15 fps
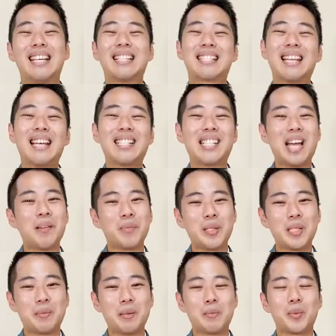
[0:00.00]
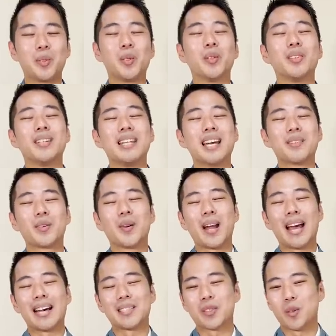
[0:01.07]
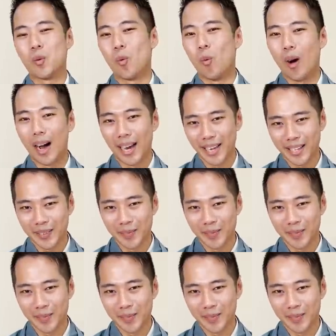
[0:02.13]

is that Japanese people never ask why.